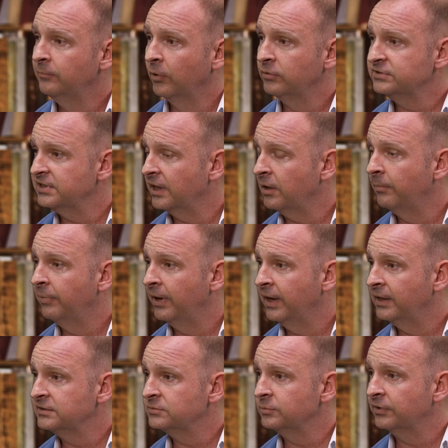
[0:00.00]
motorcycle
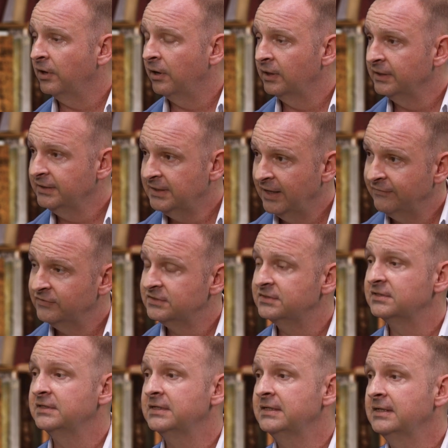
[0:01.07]
brands with
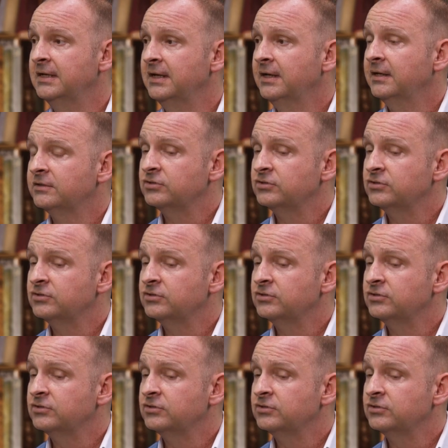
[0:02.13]
Harley-Davidson,